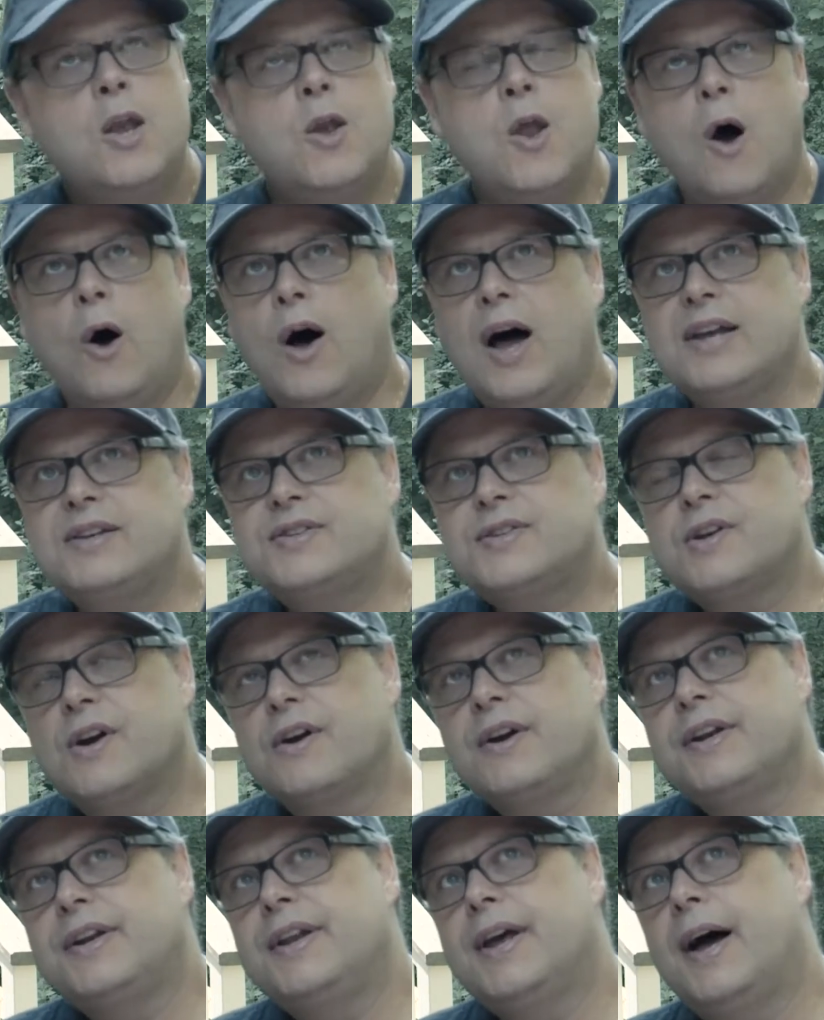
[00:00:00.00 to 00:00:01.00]
No, I
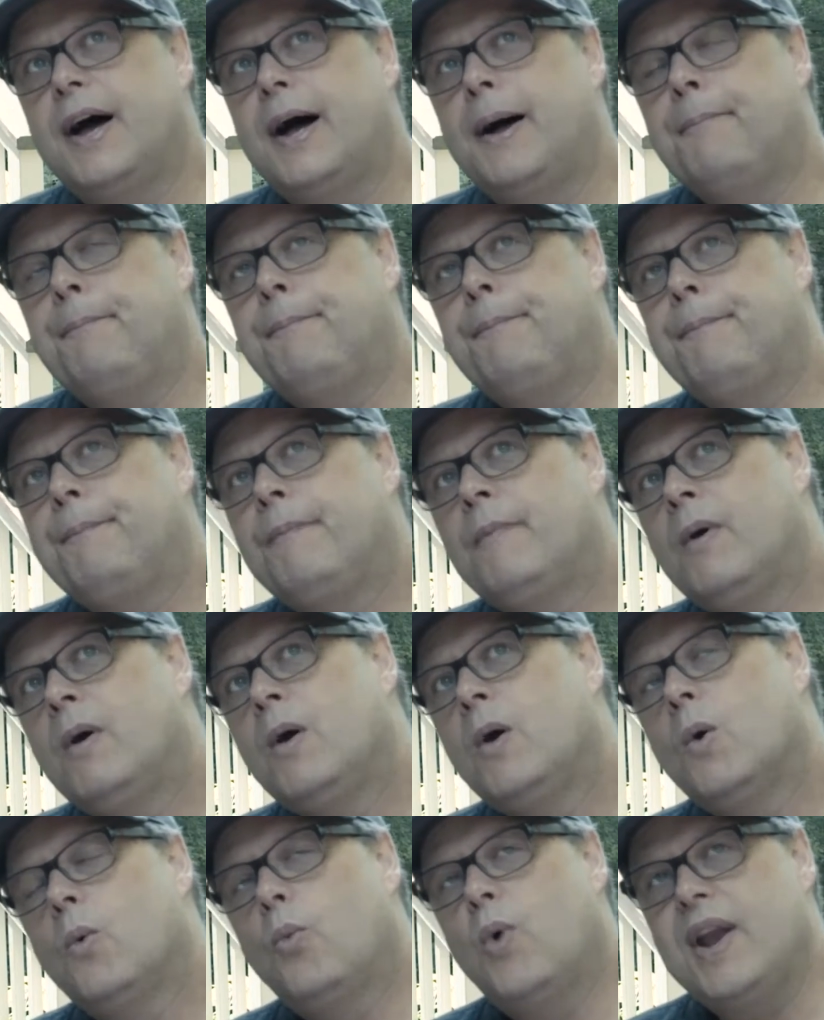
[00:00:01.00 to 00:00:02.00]
started,
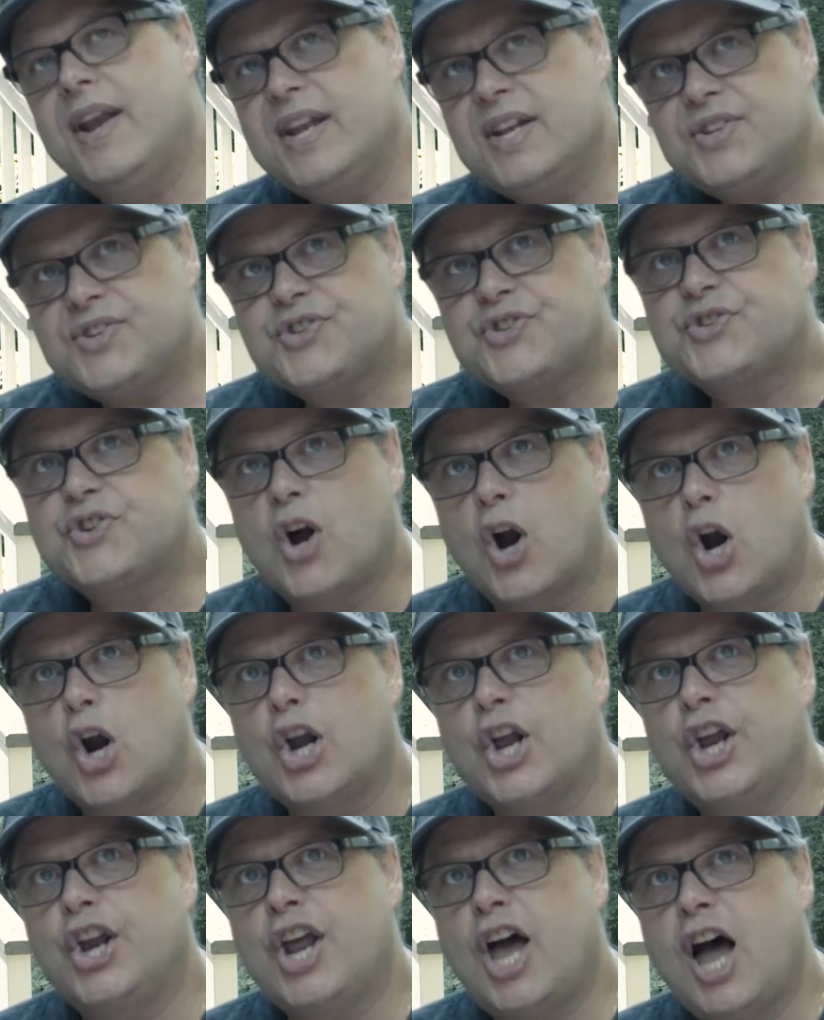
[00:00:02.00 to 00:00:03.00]
when it
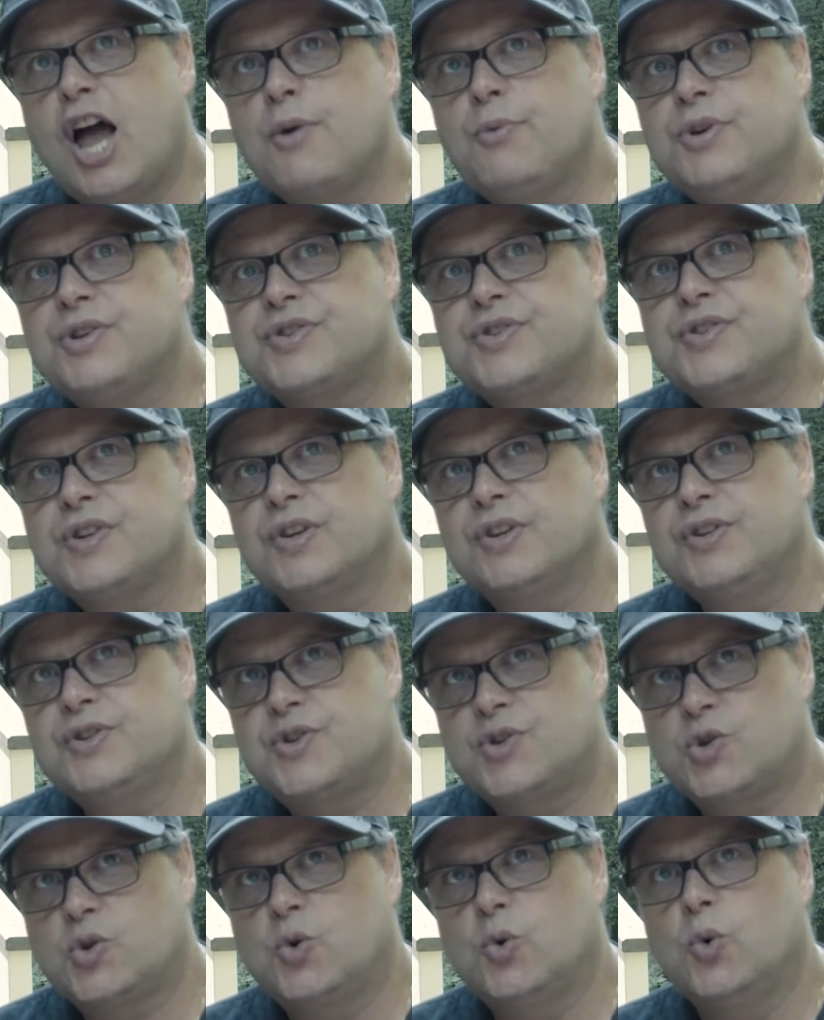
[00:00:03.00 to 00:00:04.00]
started, I was still in
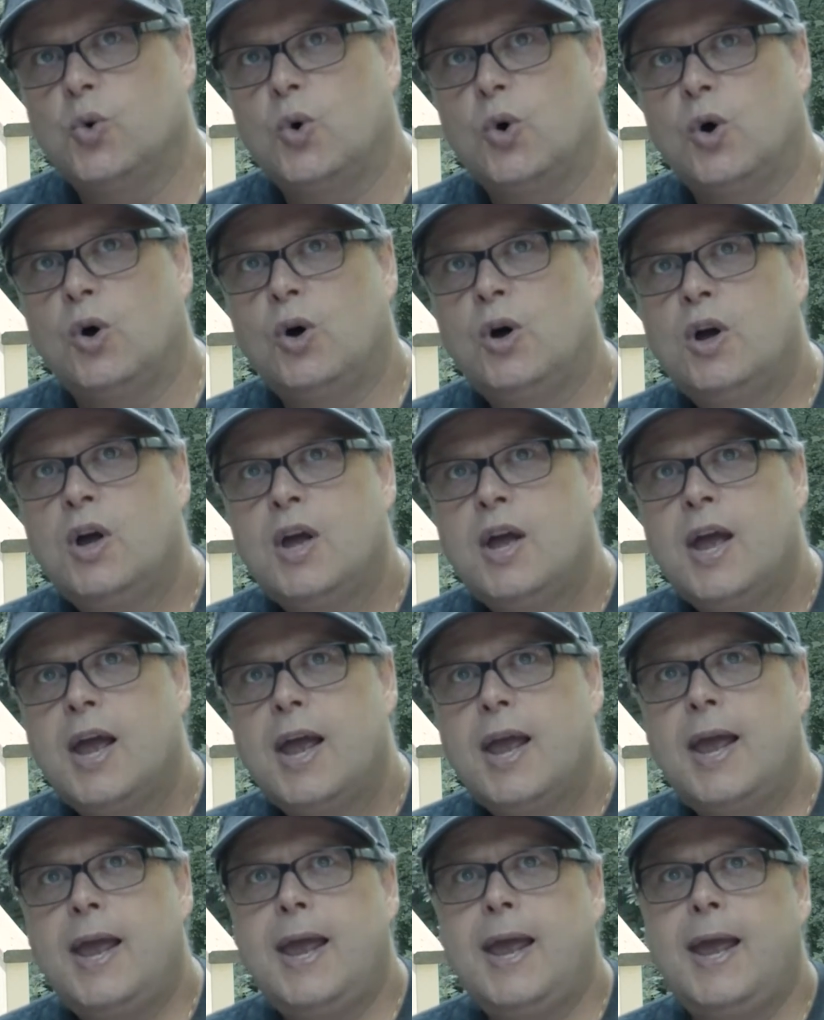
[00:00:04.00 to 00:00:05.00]
school,
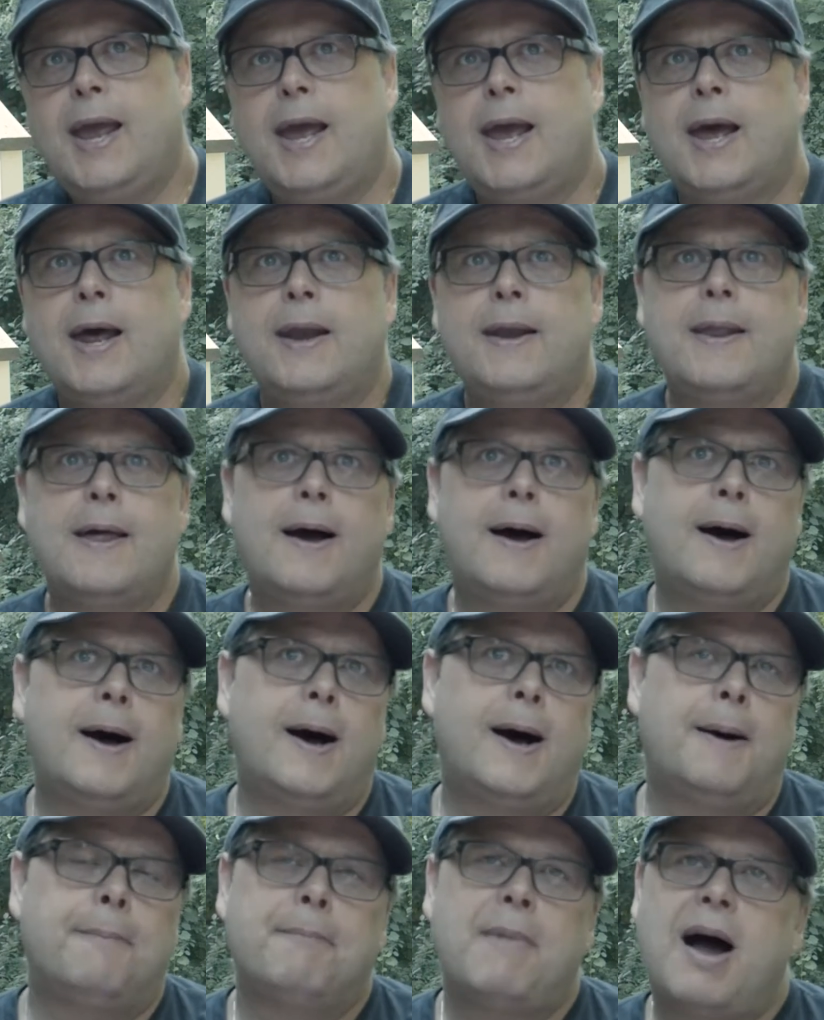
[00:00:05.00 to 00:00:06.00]
And
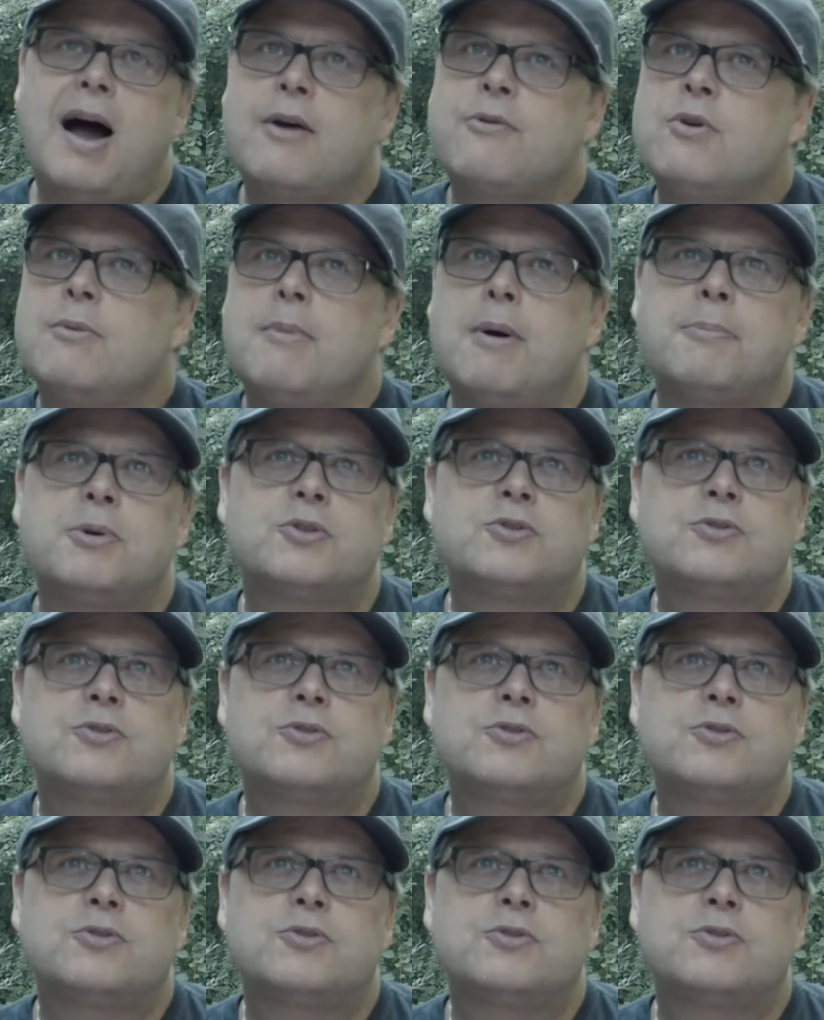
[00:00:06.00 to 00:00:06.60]
I remember